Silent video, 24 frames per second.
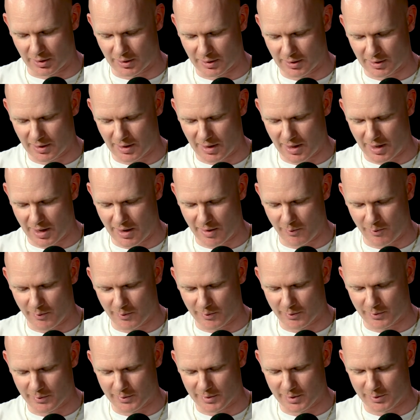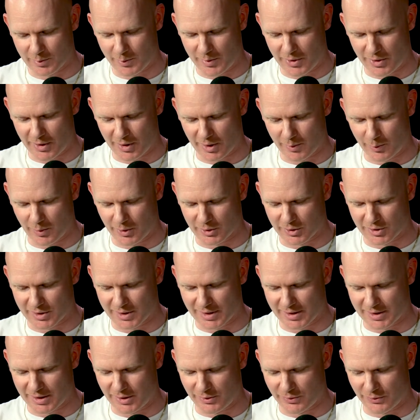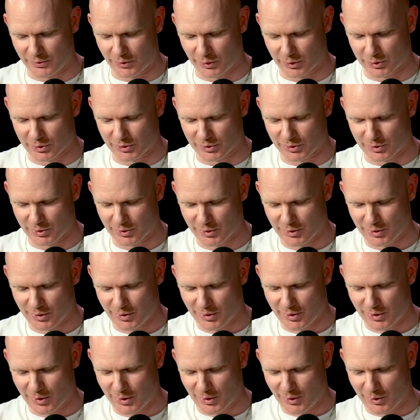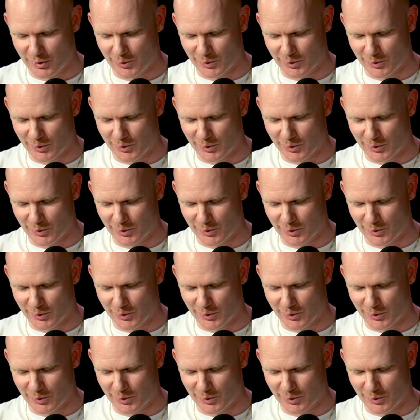Mm-hmm. um, let's maybe think about Sissy first, mm-hmm.